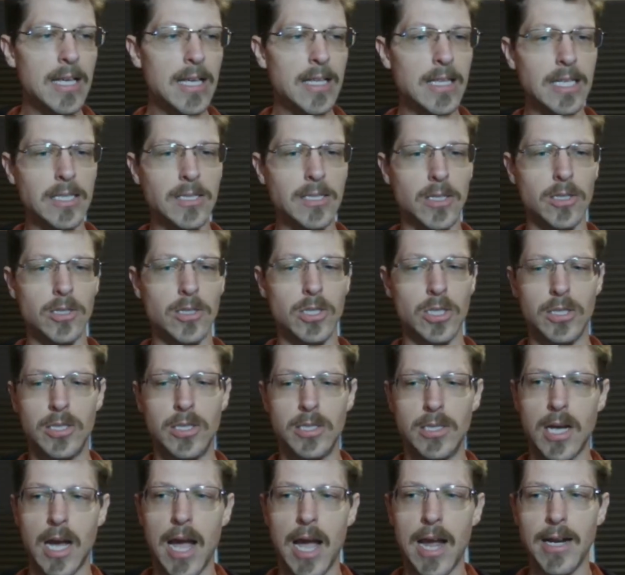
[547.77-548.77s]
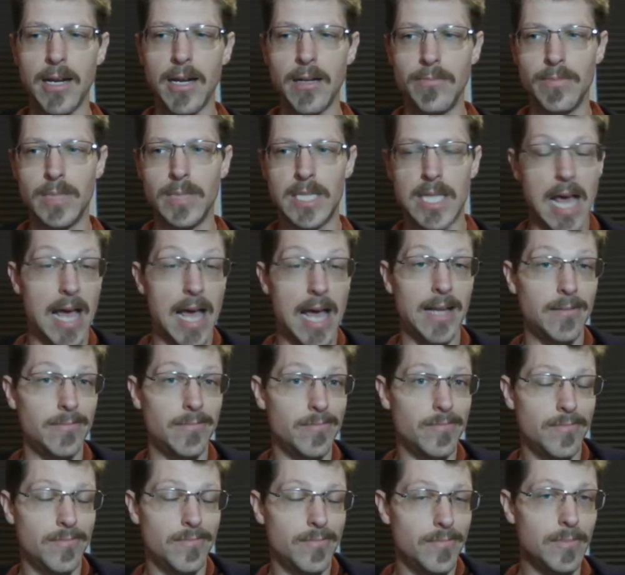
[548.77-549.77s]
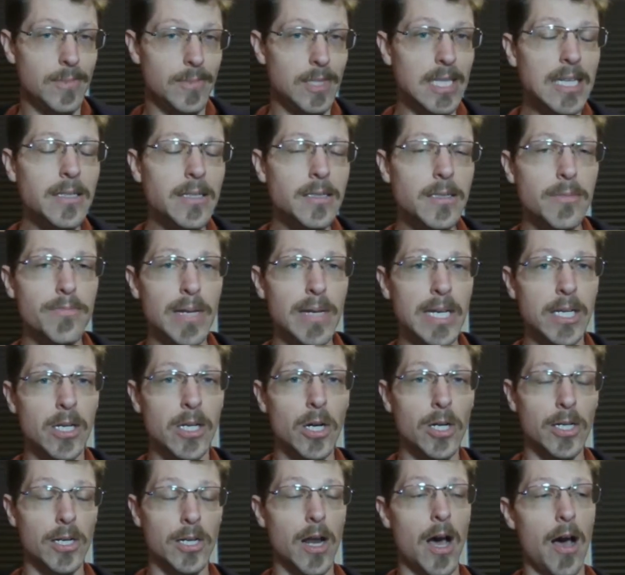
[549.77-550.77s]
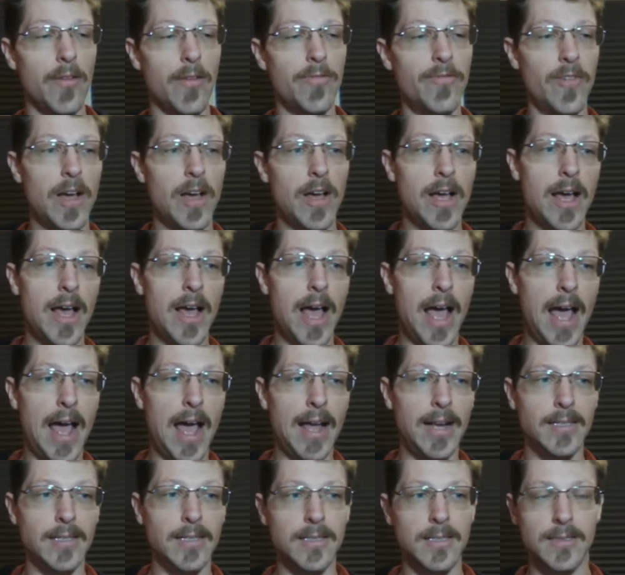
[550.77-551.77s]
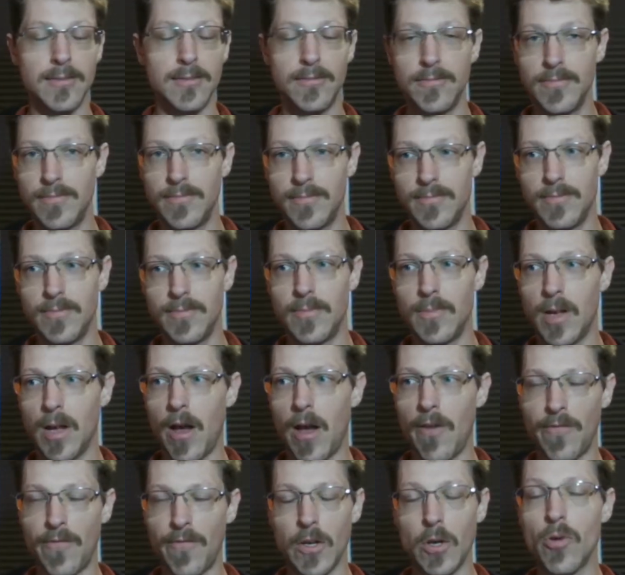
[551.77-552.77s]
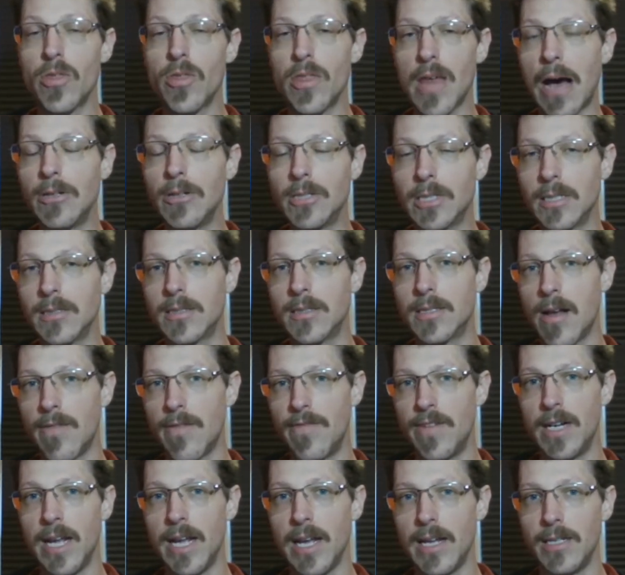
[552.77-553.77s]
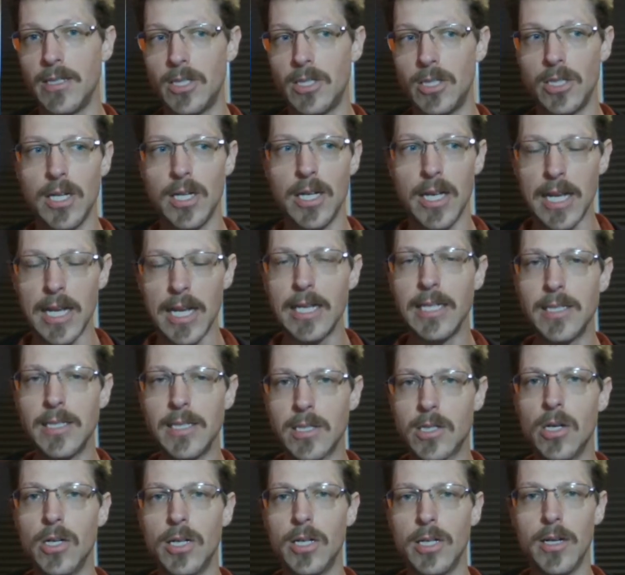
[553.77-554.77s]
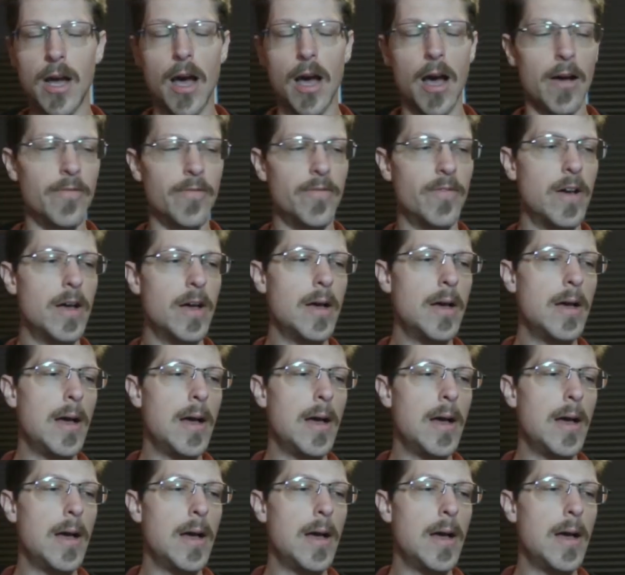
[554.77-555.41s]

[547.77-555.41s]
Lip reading: These are just items that need to be good enough. And a few thousandths of an inch is good enough.